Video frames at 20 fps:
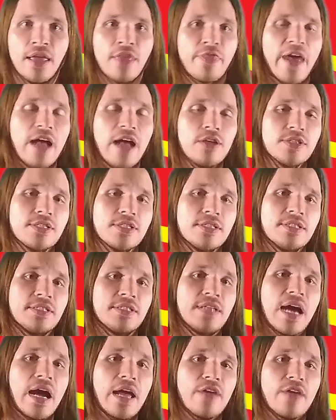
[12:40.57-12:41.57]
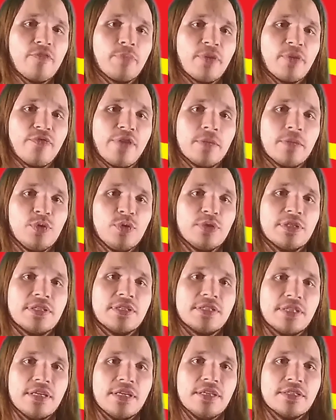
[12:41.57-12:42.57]
Thousands die of preventable
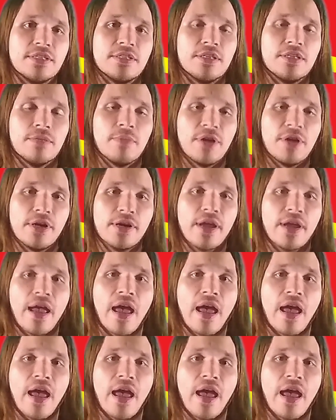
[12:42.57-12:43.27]
diseases in America